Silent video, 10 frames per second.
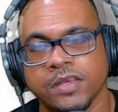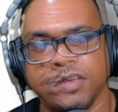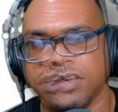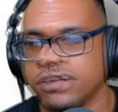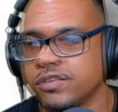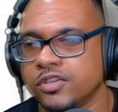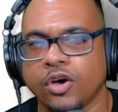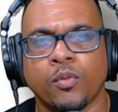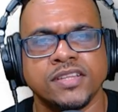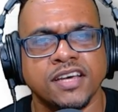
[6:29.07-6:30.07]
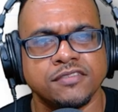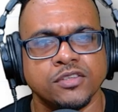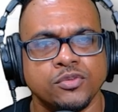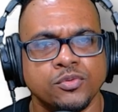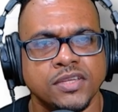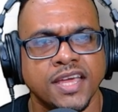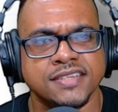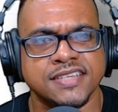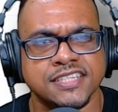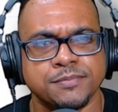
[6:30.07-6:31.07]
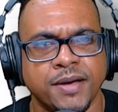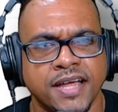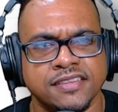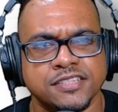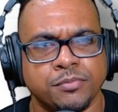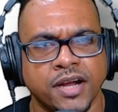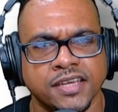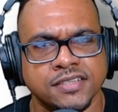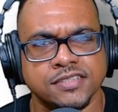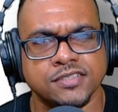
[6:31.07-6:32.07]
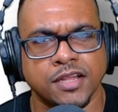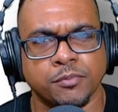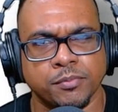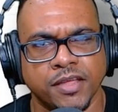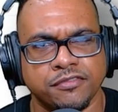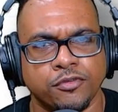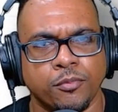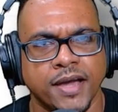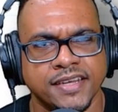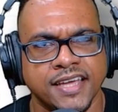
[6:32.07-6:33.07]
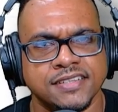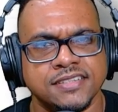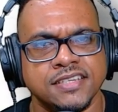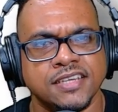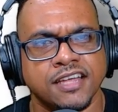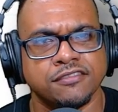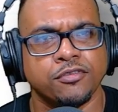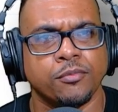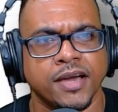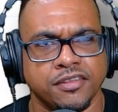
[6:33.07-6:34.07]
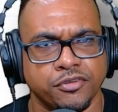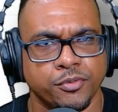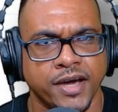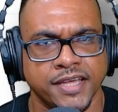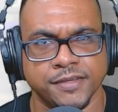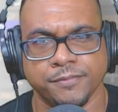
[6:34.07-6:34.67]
So now what I have to do here is expand this bracket. So I'll multiply 4 by 19 and 4 by 3y.